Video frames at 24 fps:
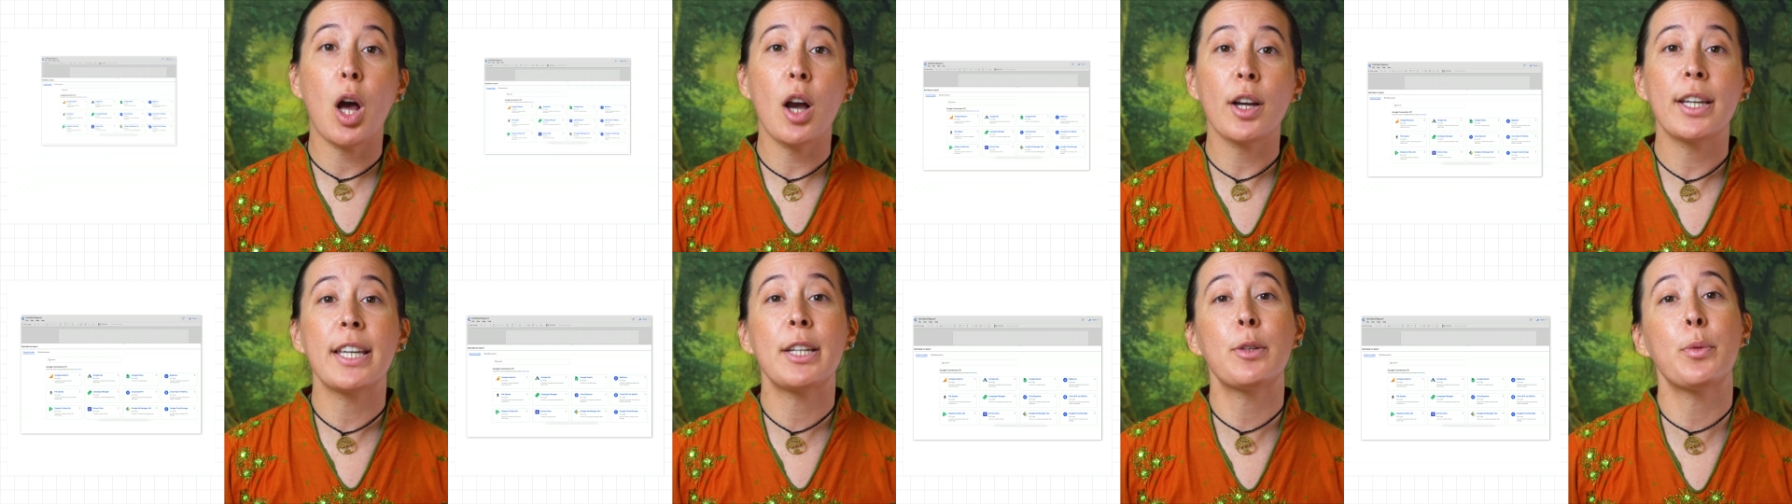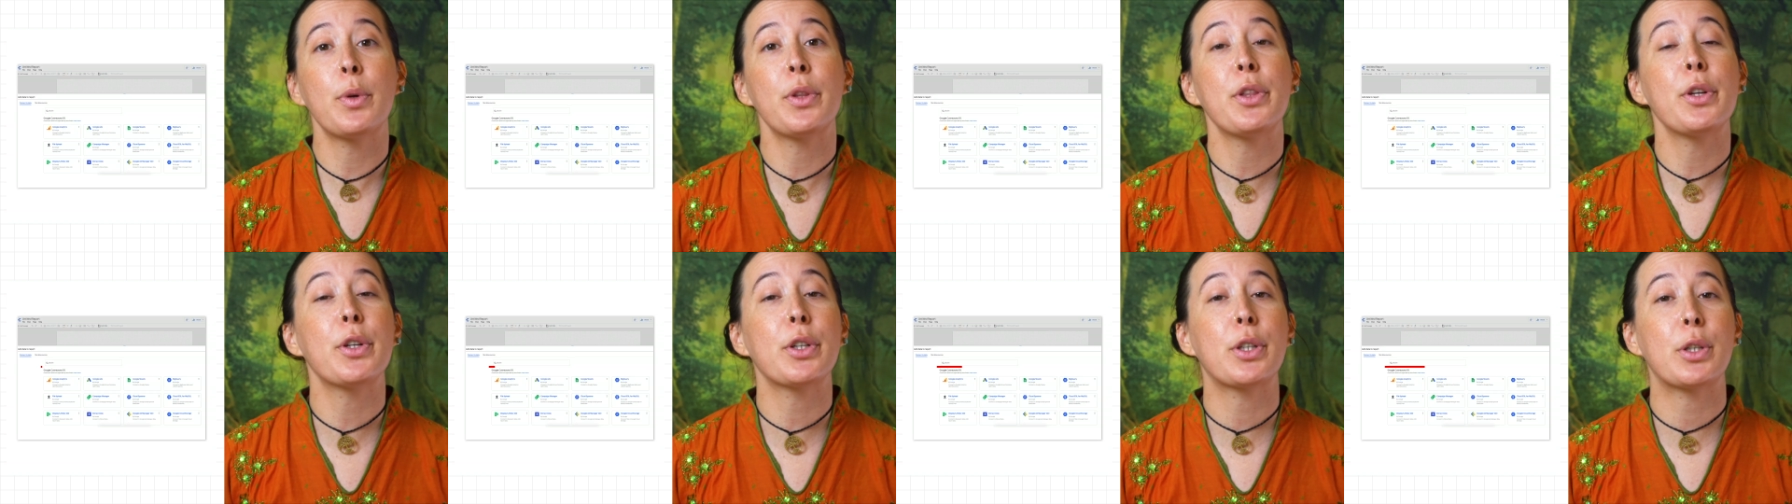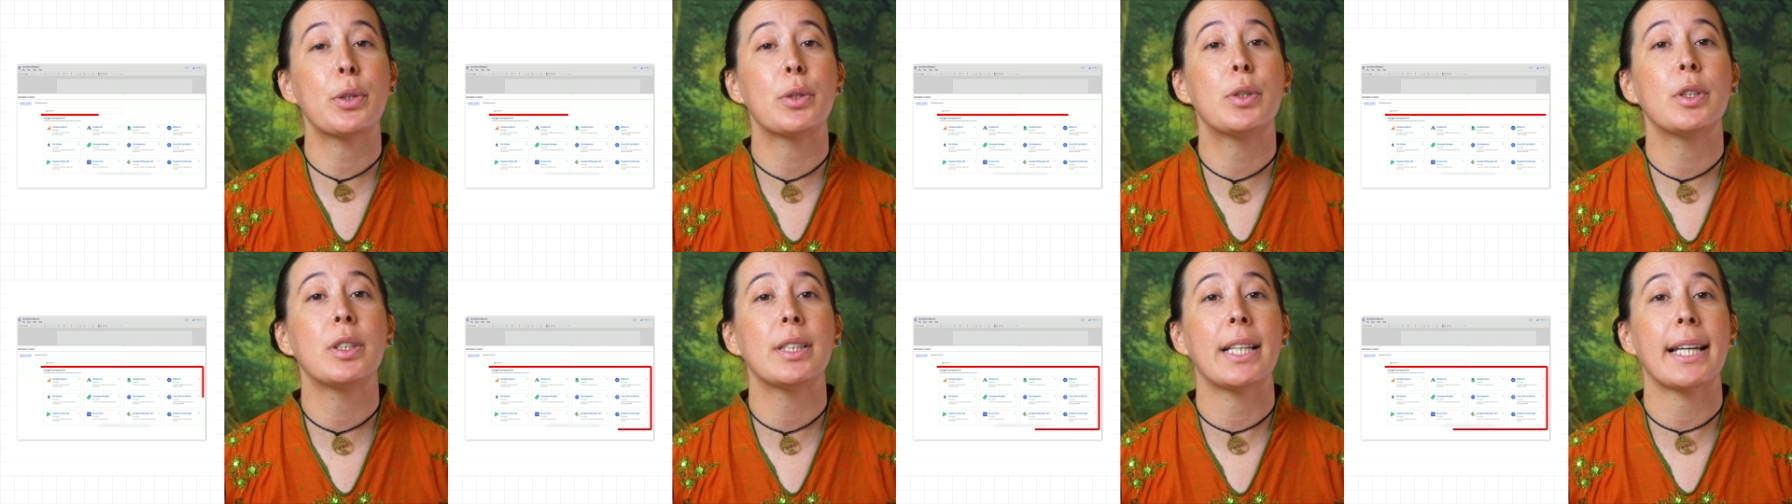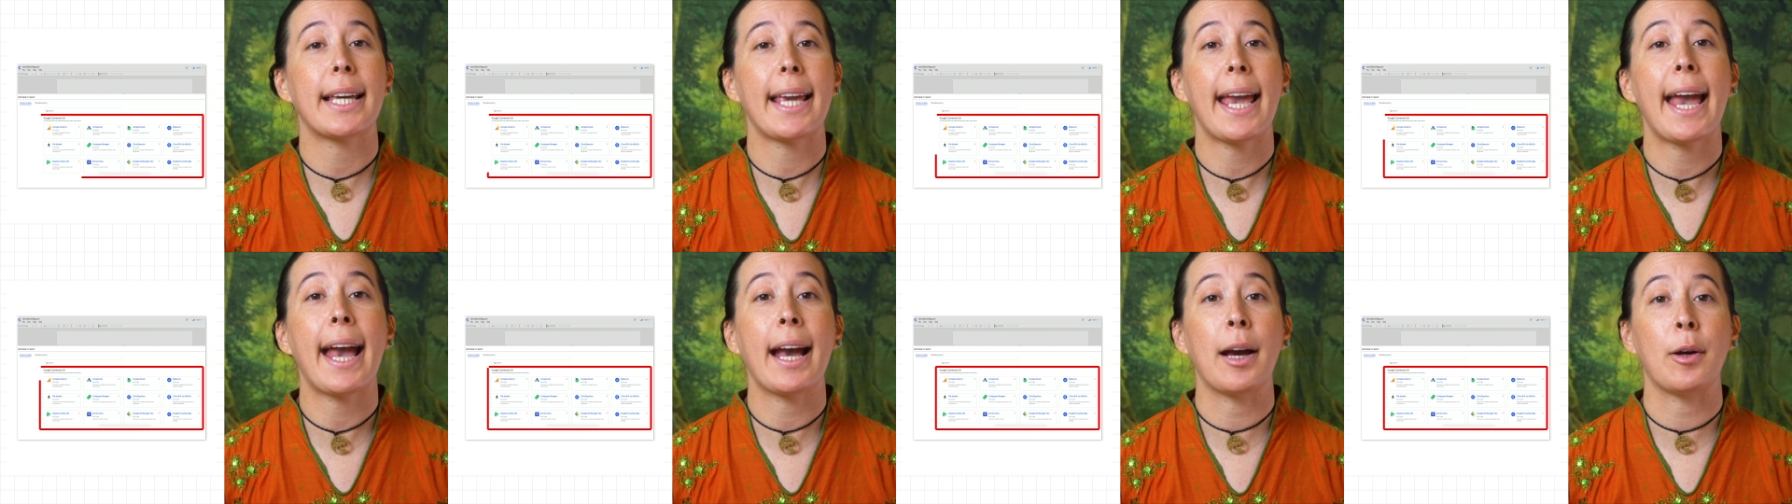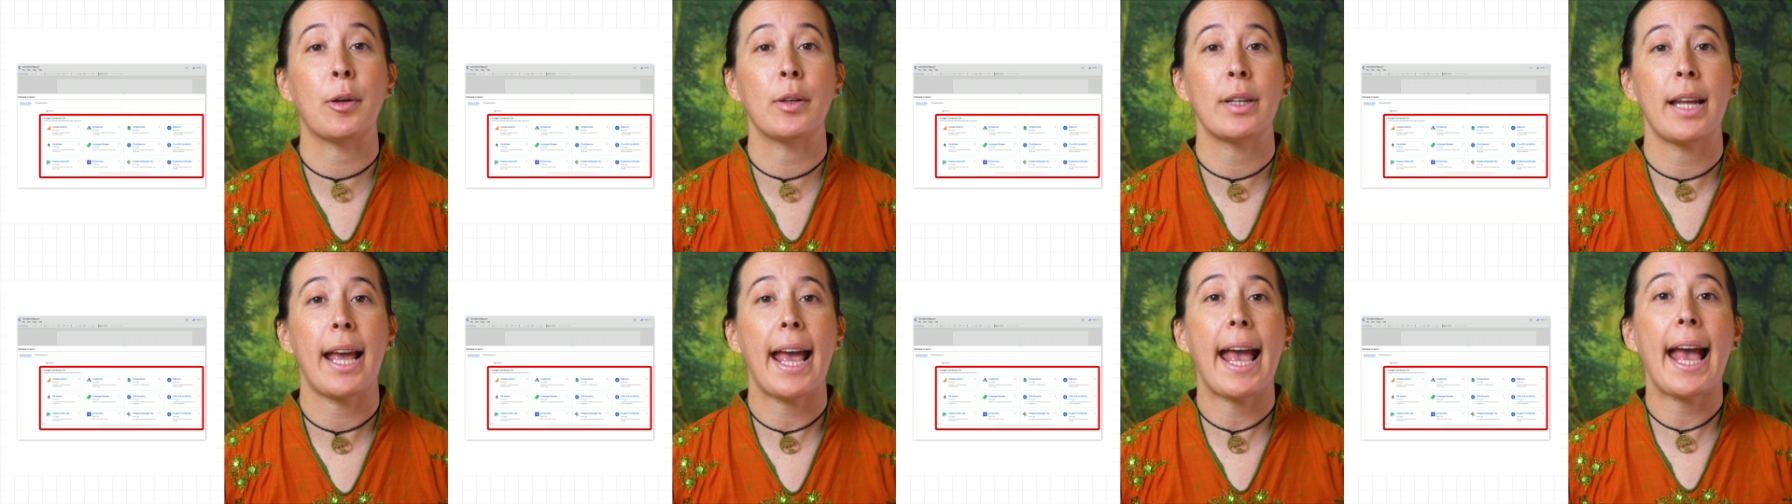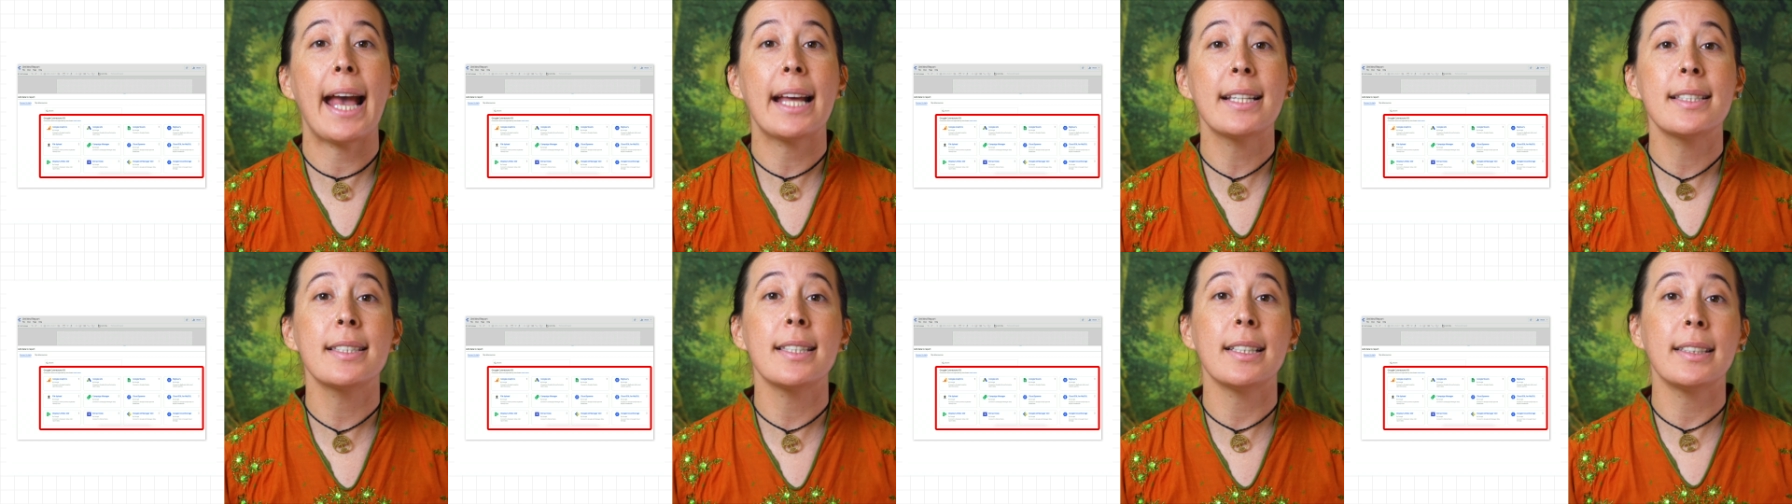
log in with your Google account and